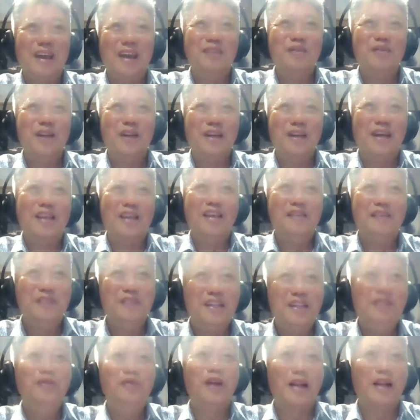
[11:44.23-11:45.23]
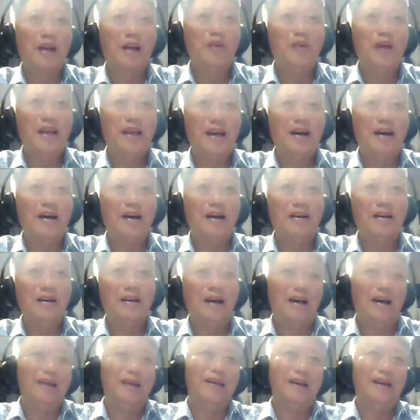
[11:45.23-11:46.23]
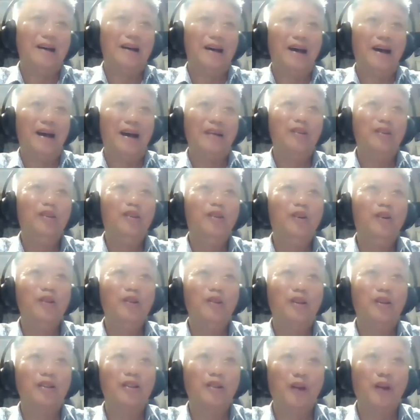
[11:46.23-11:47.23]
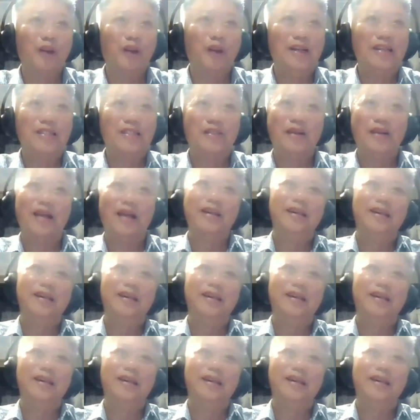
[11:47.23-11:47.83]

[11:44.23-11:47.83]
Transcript: And when I even when I wake up, I, I, I don't go to the toilet straight.